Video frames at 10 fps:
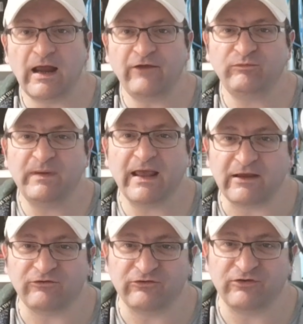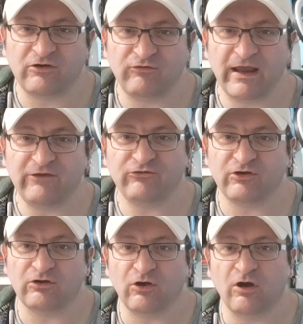SBH is the
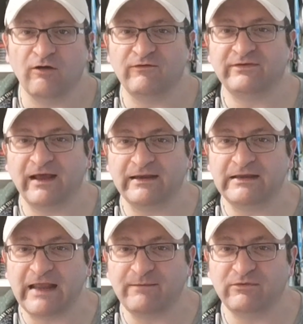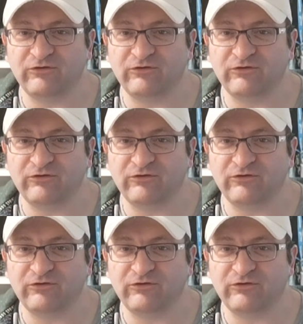creation of Italian game